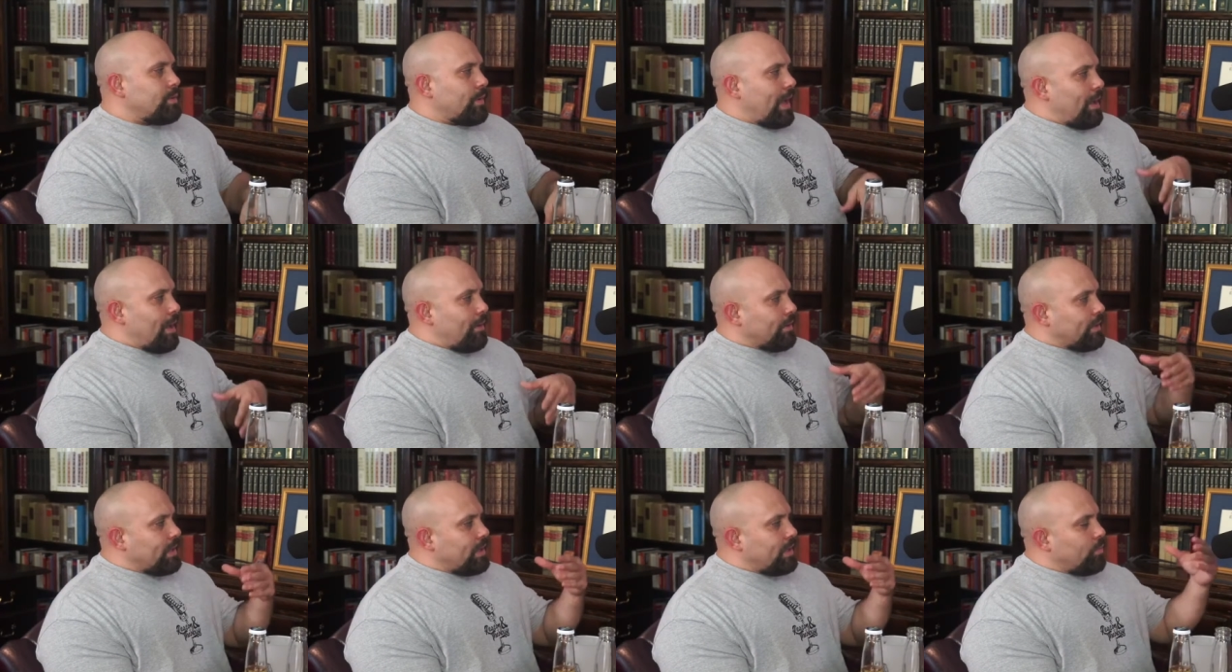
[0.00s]

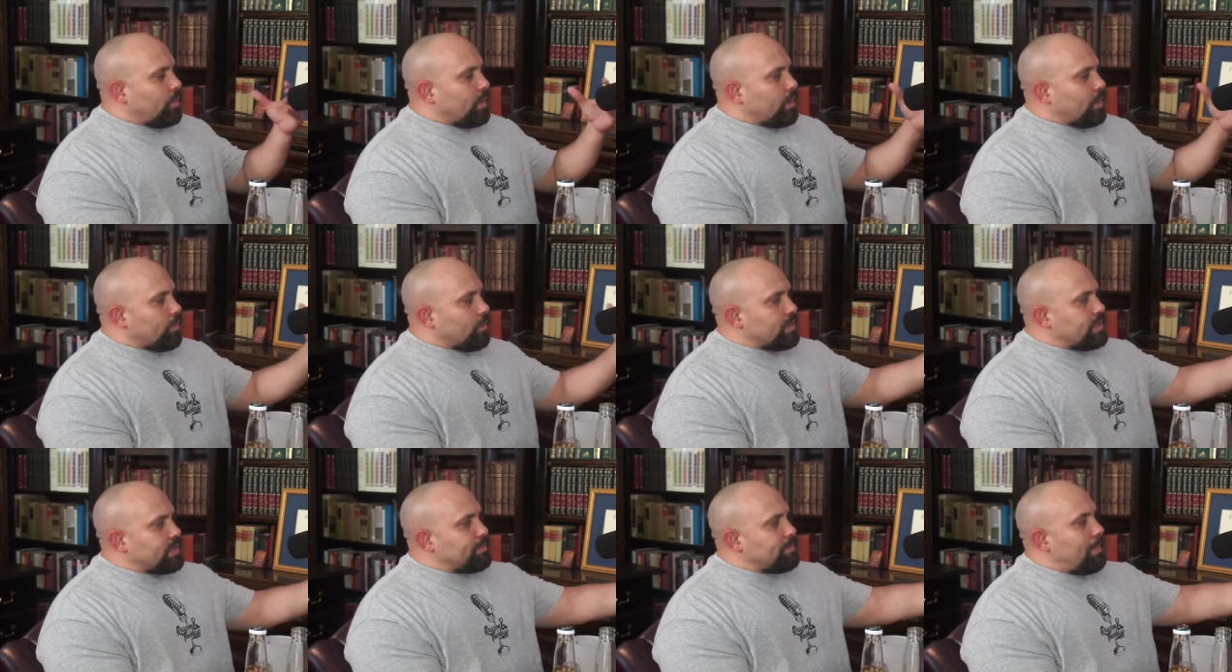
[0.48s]
How can we
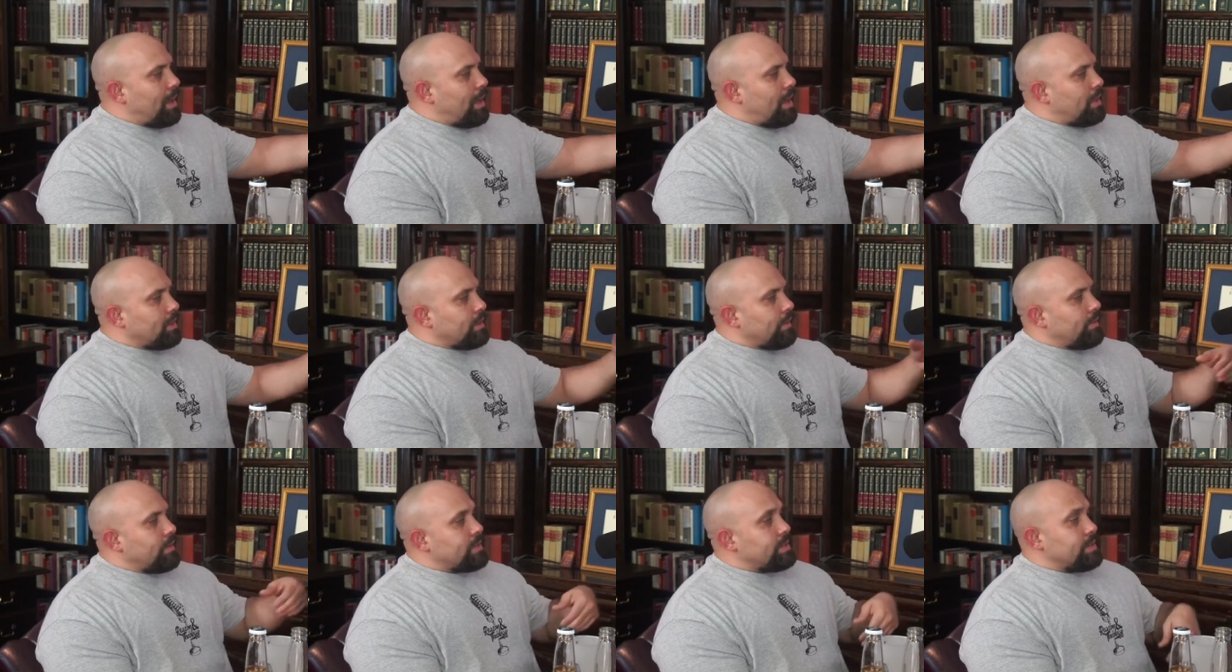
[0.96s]

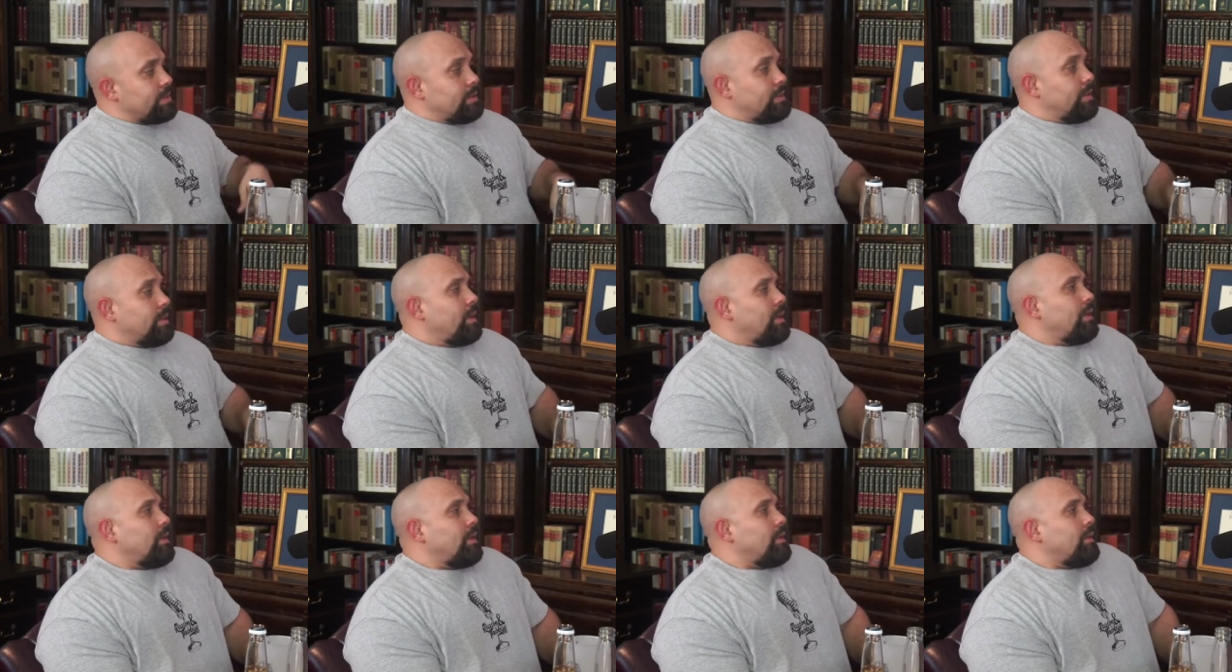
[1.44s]
respond to this? And
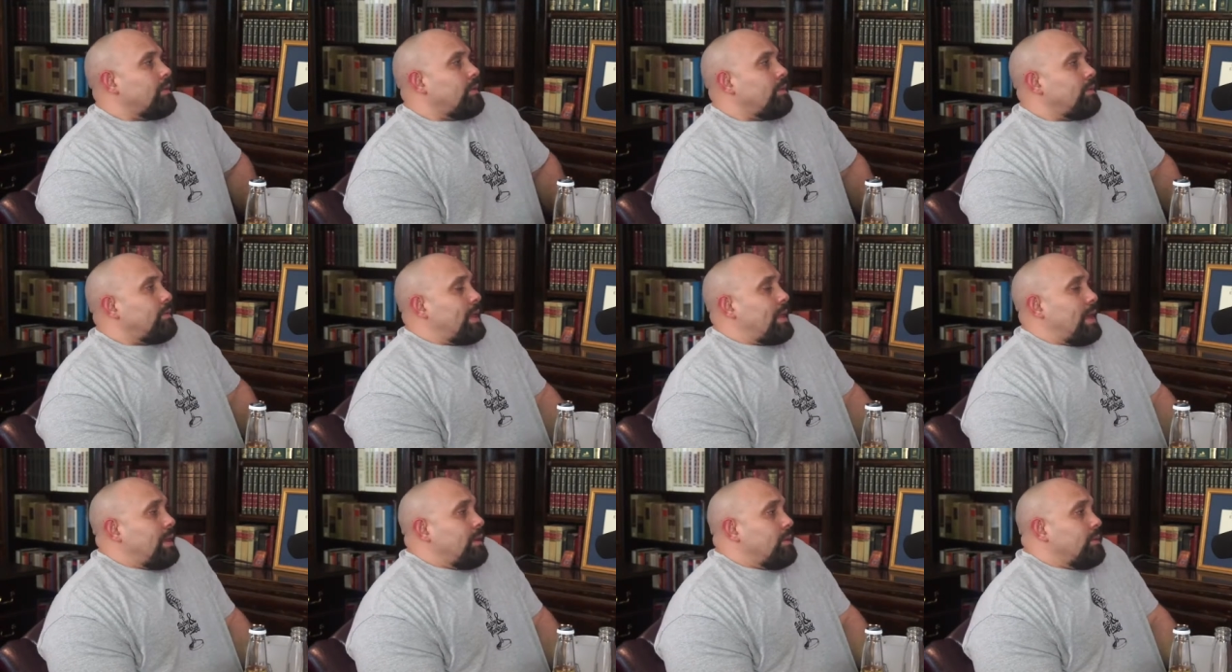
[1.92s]

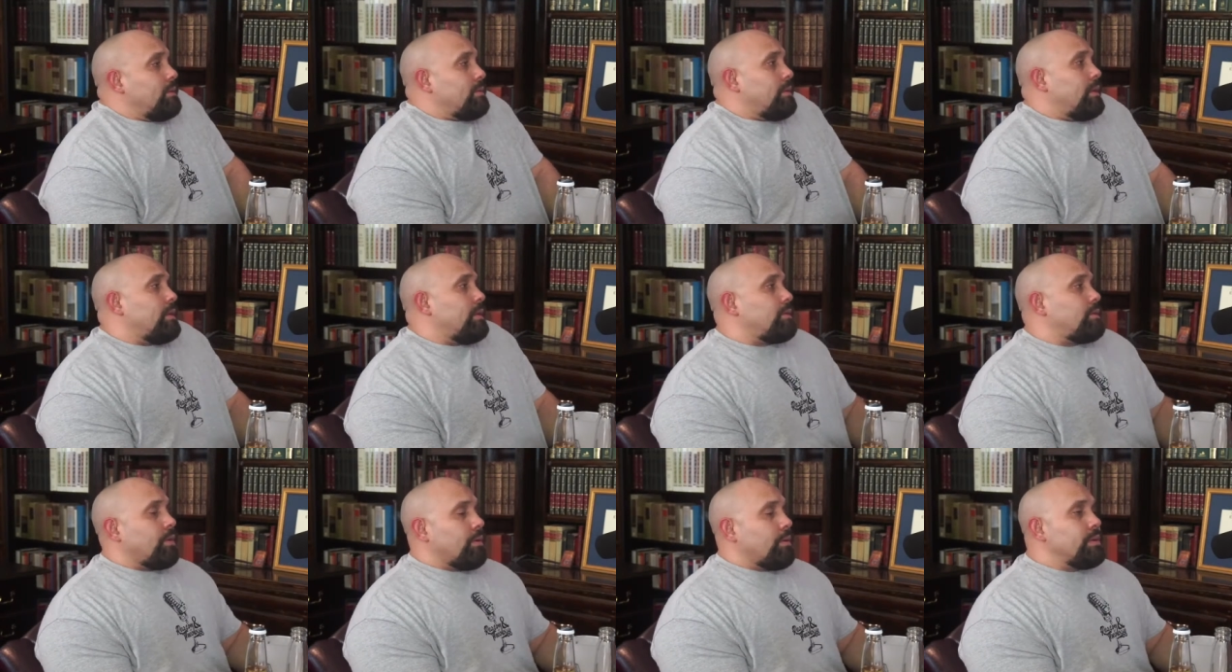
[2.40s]
then it,
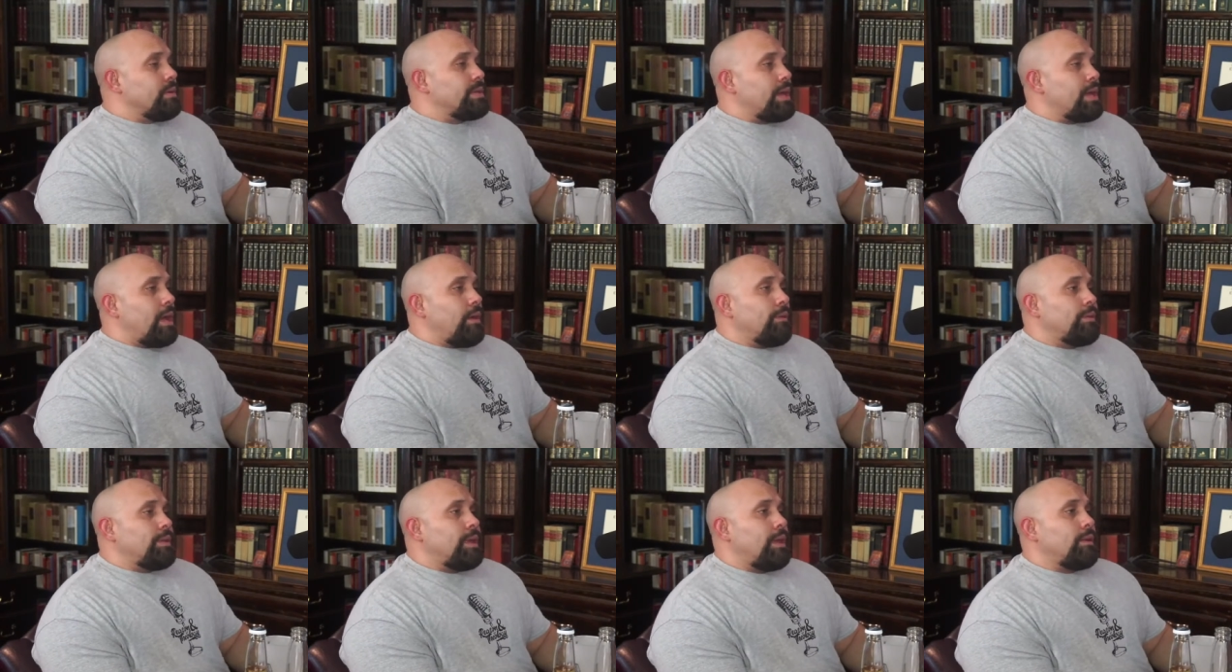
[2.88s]
it turns
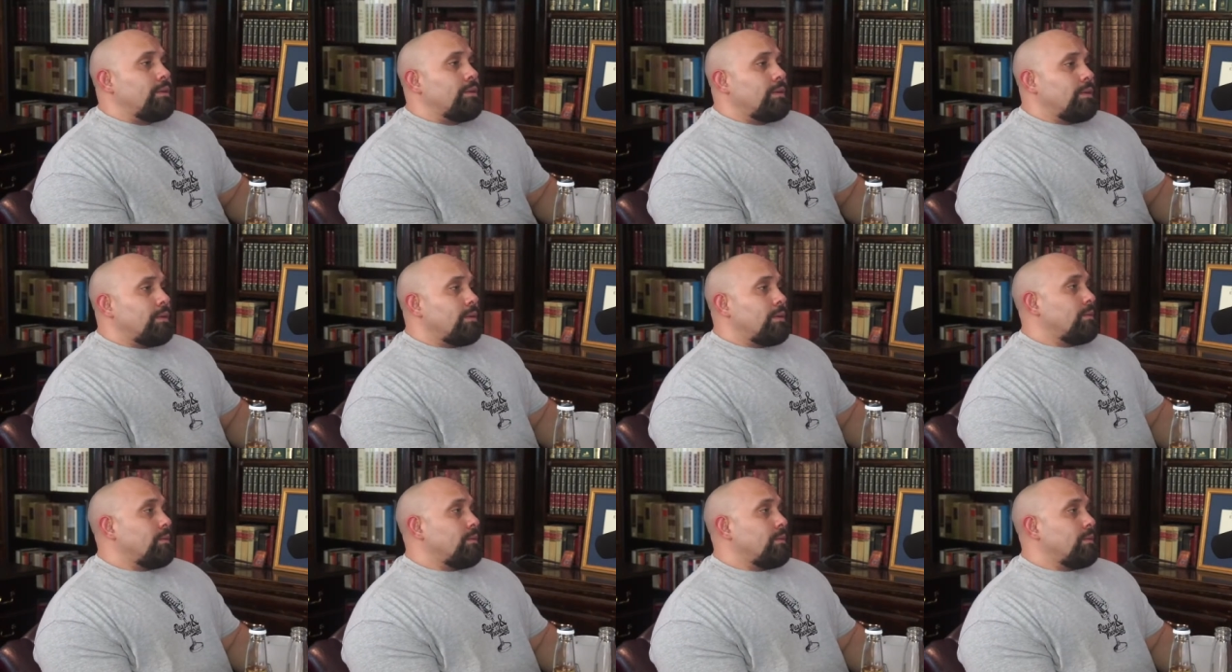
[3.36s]
out that